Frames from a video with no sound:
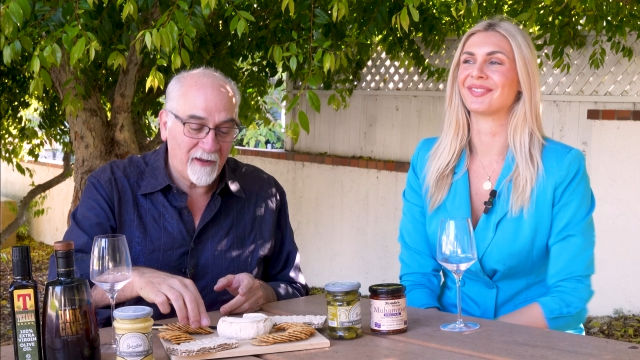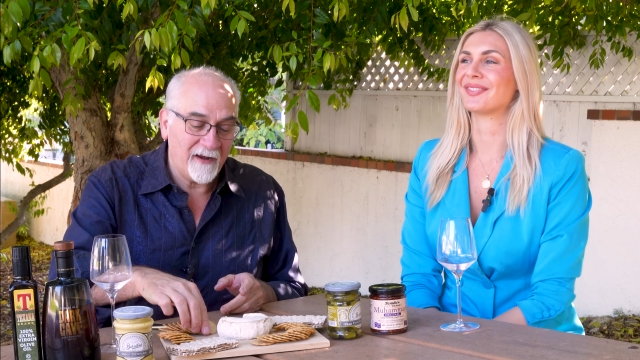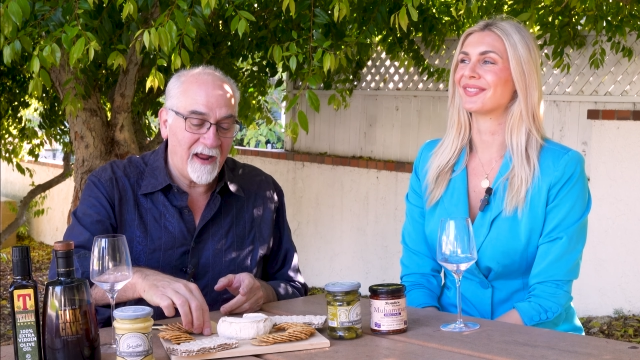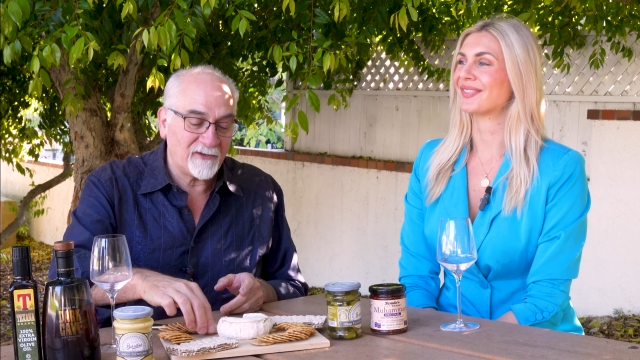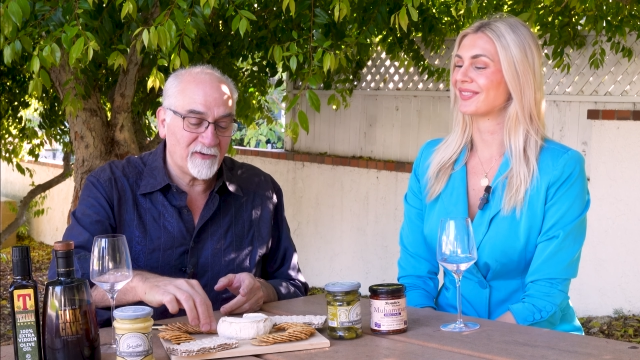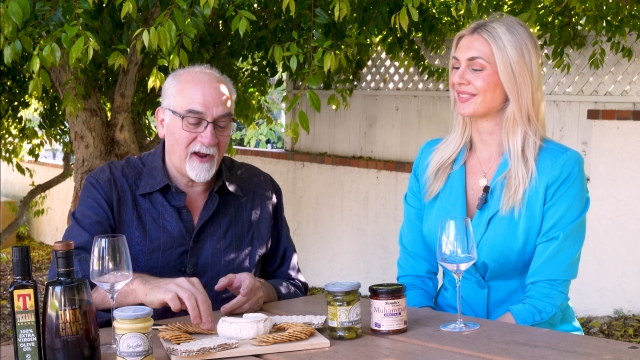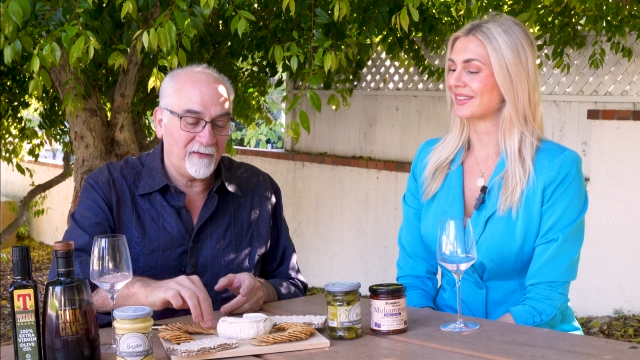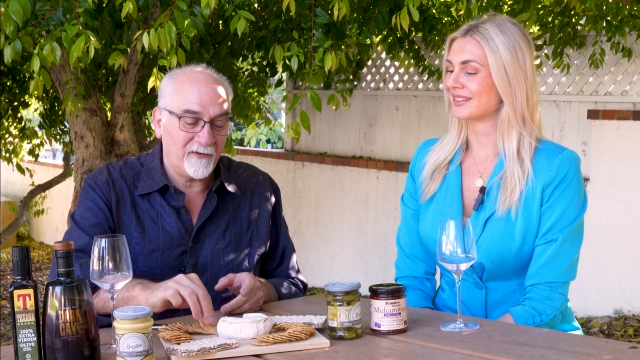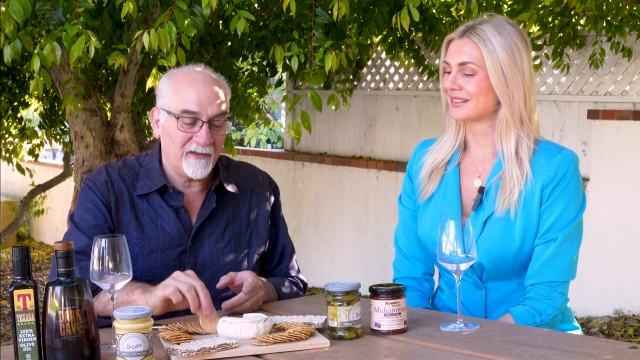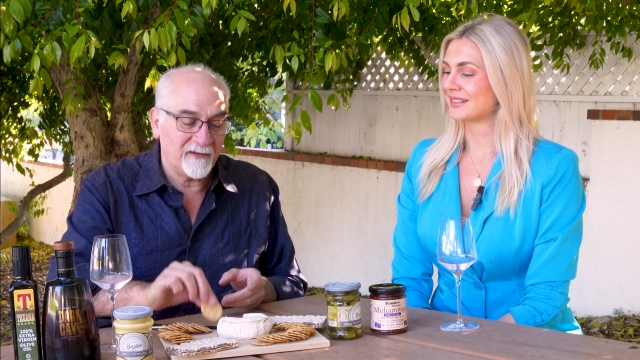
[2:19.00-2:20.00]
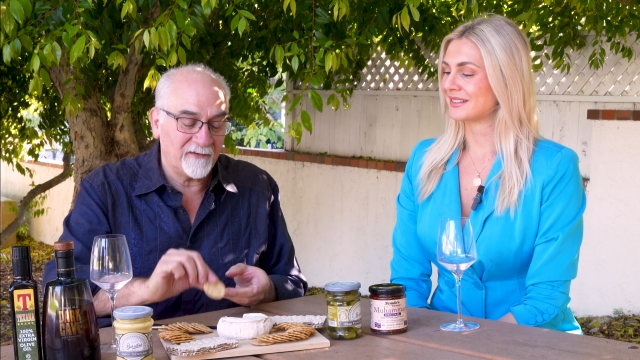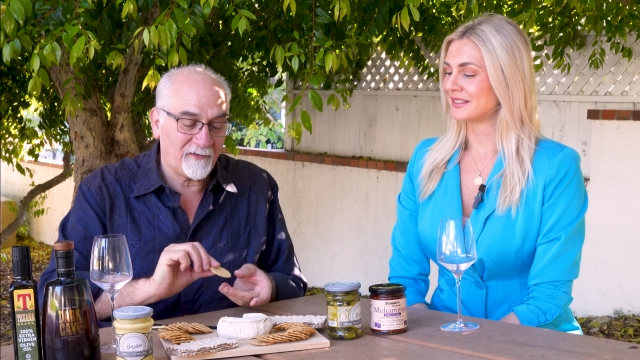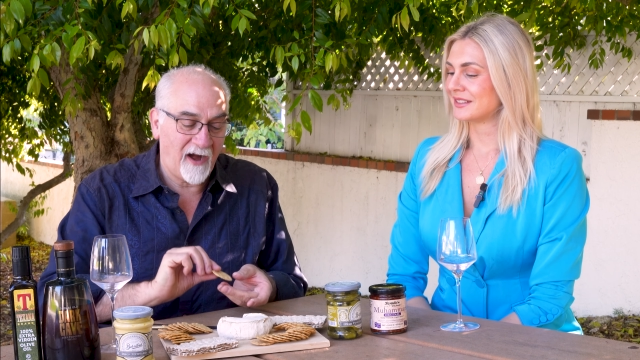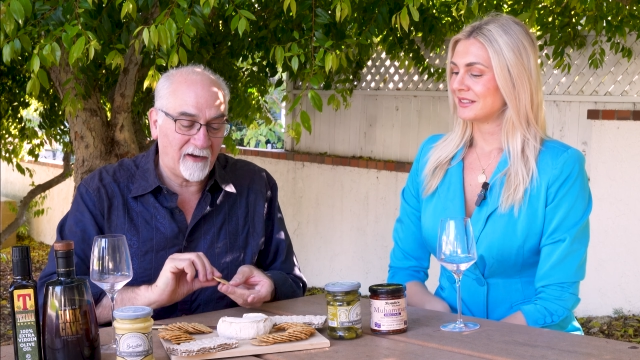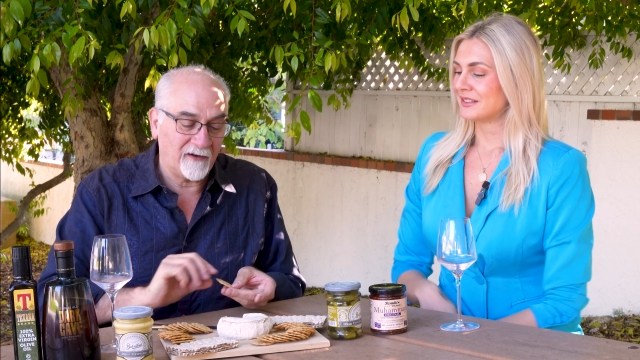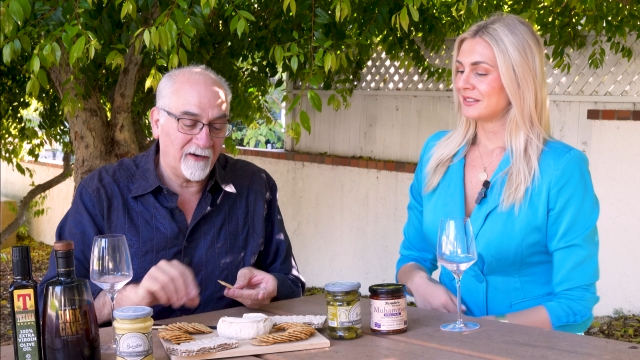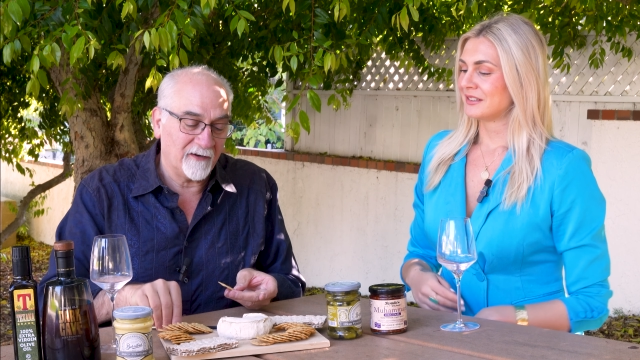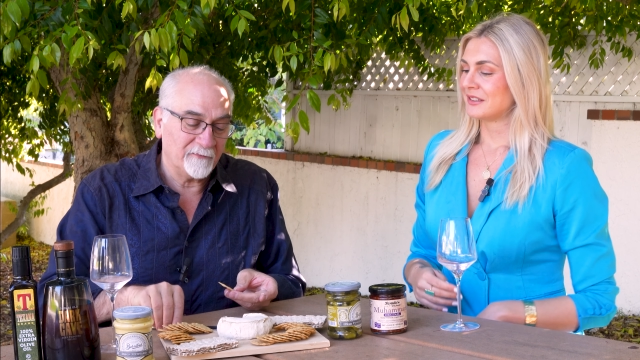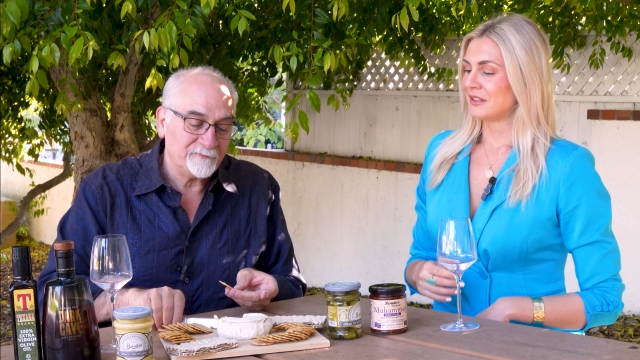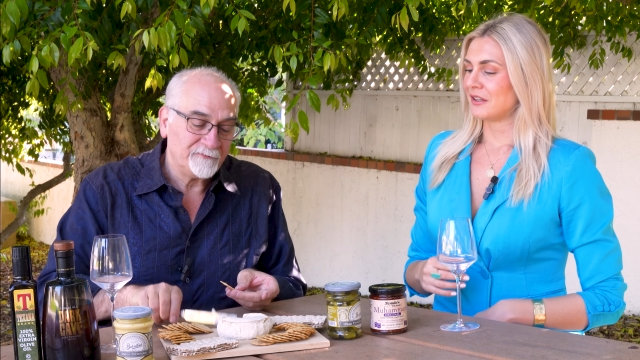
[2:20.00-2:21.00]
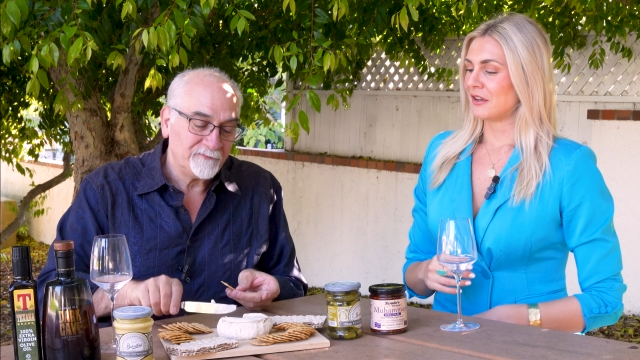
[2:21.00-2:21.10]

Speaker 1: okay, now try it with a cracker here.